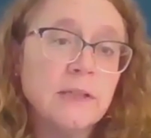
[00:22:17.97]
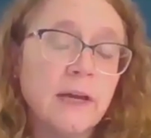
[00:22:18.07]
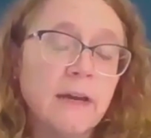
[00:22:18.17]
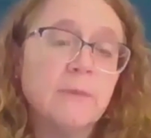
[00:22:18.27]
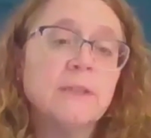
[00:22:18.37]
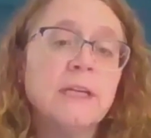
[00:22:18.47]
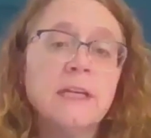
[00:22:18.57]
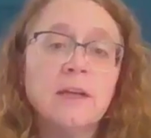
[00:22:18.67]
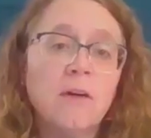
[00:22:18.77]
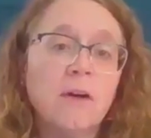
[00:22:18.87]
You're taking
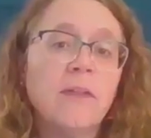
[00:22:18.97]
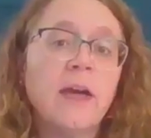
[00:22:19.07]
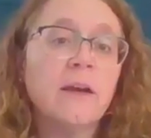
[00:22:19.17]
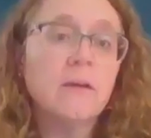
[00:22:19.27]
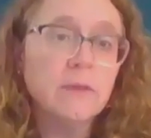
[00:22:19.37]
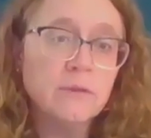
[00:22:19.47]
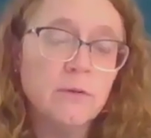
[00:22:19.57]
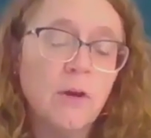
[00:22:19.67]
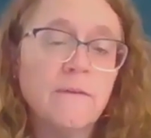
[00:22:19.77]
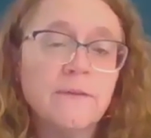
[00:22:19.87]
all that going to an
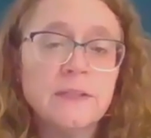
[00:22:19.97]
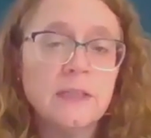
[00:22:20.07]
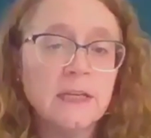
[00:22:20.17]
office and getting